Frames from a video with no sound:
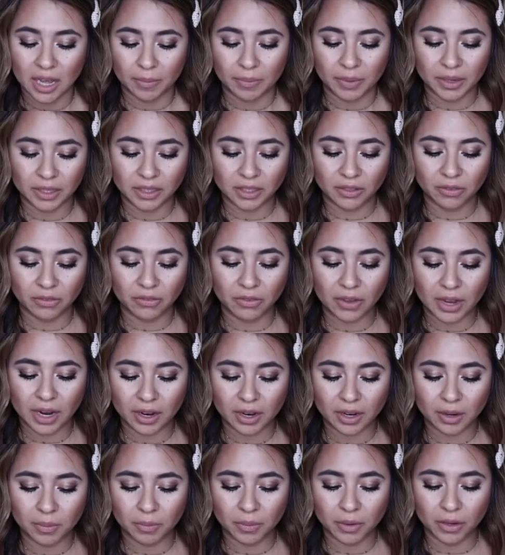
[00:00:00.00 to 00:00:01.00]
but it's a
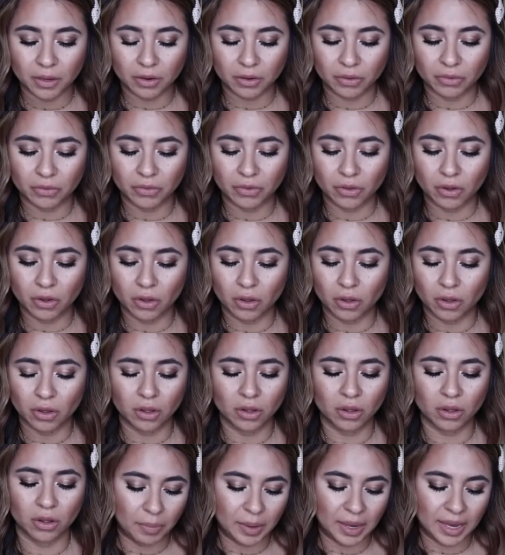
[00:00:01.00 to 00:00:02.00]
very beautiful
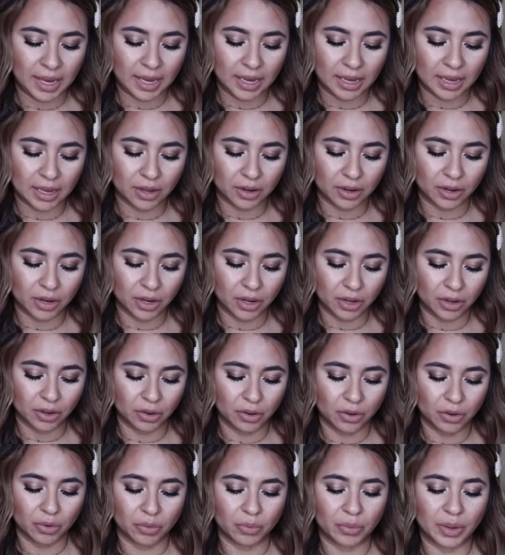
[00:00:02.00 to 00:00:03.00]
pink
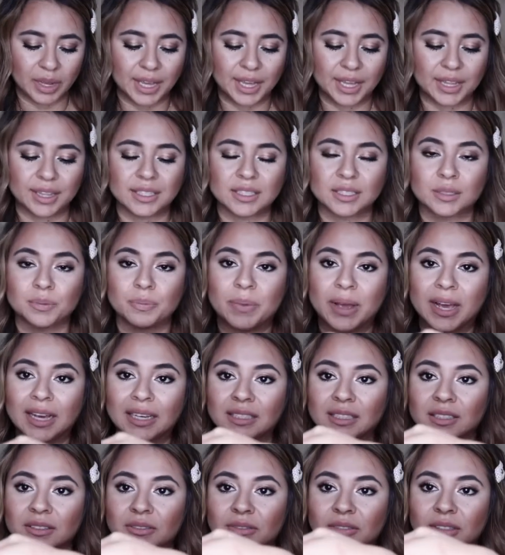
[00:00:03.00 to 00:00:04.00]
nude with
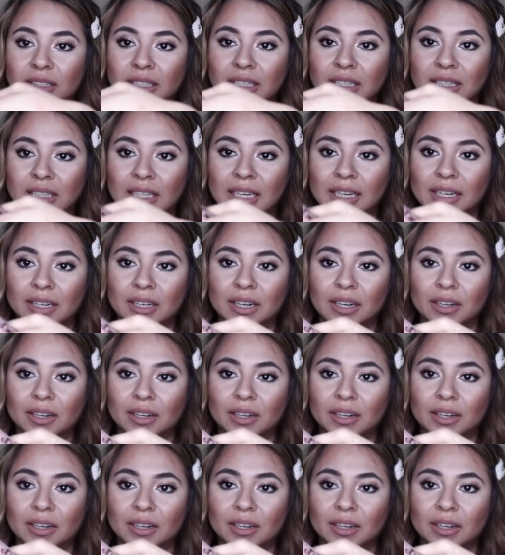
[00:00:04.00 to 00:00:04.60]
specks of glitter.